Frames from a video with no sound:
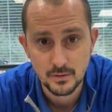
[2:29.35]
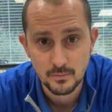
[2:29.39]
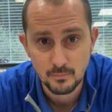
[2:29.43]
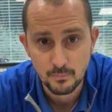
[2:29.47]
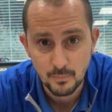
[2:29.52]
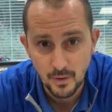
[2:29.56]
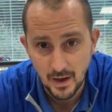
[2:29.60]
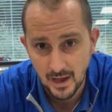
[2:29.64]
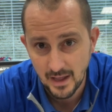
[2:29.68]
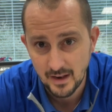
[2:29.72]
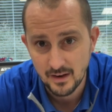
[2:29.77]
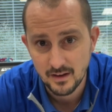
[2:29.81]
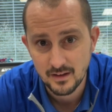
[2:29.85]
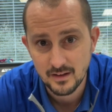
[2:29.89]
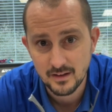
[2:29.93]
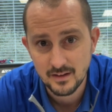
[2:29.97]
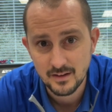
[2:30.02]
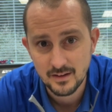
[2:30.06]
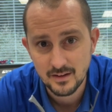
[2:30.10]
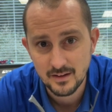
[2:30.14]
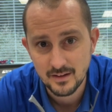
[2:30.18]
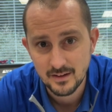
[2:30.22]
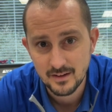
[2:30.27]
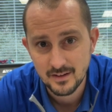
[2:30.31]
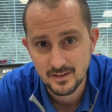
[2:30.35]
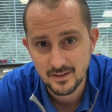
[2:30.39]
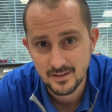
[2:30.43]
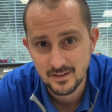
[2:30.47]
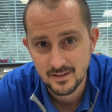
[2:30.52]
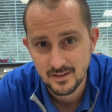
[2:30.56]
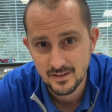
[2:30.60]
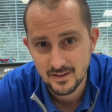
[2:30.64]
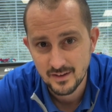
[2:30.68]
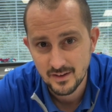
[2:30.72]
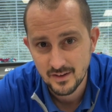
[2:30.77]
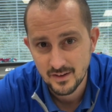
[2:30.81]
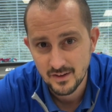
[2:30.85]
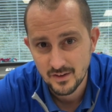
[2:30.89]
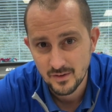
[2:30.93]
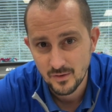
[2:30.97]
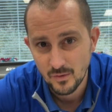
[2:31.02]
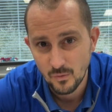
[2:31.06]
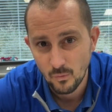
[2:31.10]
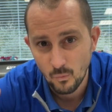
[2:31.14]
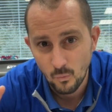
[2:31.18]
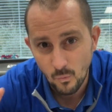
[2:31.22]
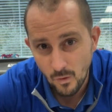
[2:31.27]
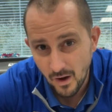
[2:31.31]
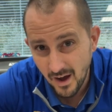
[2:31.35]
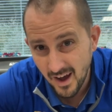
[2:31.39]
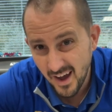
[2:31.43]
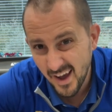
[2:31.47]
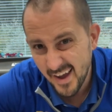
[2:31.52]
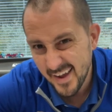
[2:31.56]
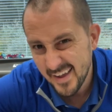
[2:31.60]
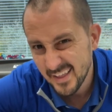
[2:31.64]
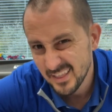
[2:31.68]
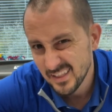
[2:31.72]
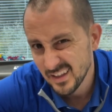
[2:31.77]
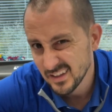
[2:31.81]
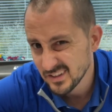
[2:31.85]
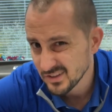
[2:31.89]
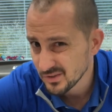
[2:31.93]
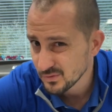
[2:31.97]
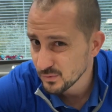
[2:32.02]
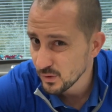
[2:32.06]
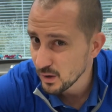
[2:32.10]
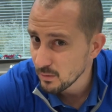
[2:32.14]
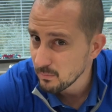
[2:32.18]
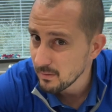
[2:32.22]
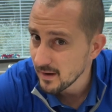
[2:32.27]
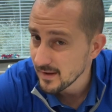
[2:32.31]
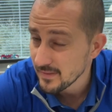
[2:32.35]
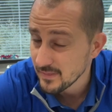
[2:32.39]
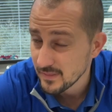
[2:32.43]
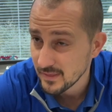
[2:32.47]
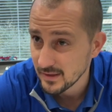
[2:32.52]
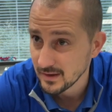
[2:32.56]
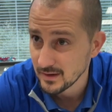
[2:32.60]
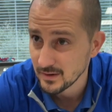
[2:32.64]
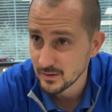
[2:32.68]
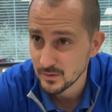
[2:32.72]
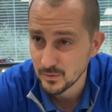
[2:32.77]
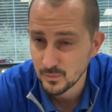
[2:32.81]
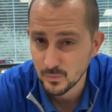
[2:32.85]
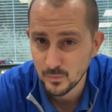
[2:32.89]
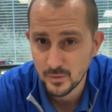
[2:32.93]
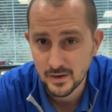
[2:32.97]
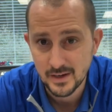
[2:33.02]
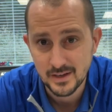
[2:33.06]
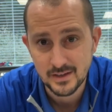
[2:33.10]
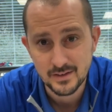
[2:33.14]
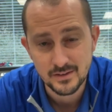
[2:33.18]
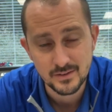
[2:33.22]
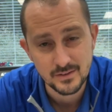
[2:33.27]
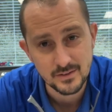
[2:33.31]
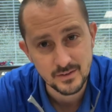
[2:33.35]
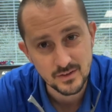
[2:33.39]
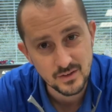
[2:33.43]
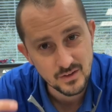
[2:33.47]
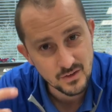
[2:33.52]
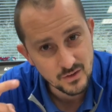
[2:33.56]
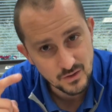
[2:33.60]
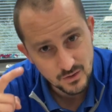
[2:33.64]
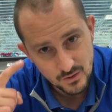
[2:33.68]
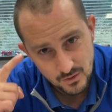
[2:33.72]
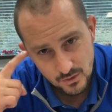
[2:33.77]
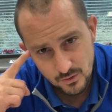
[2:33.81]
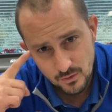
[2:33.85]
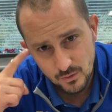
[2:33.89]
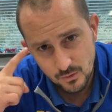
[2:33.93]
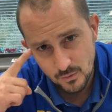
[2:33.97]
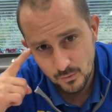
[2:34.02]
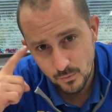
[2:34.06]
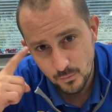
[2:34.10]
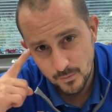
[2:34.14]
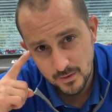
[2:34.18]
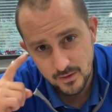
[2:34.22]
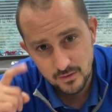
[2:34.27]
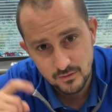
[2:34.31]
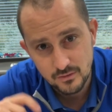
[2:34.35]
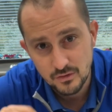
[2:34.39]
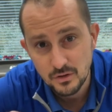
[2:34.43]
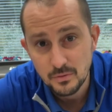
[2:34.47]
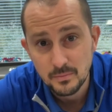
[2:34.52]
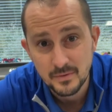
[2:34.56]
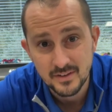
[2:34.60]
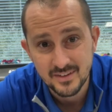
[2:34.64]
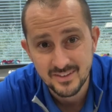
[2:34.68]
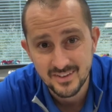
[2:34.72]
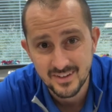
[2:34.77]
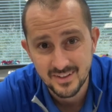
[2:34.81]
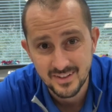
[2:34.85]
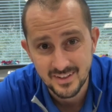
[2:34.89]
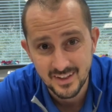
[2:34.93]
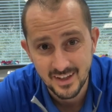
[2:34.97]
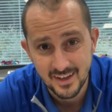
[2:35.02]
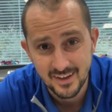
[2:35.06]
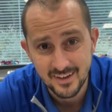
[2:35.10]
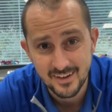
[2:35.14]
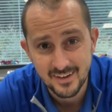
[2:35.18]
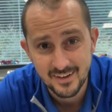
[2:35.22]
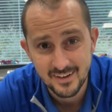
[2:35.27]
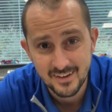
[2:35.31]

But why let the robot think when we as humans can think?